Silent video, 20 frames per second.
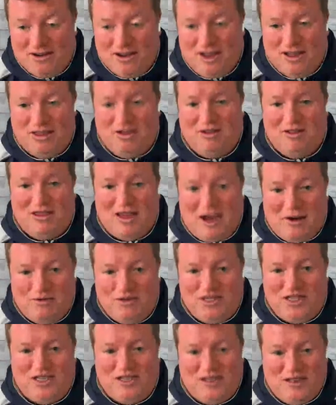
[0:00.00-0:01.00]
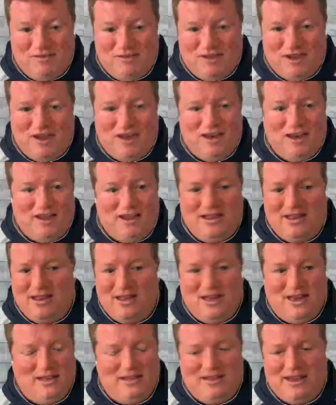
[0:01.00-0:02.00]
I thought that was significant. He,
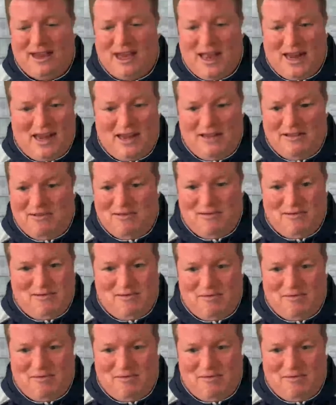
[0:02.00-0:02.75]
he didn't take any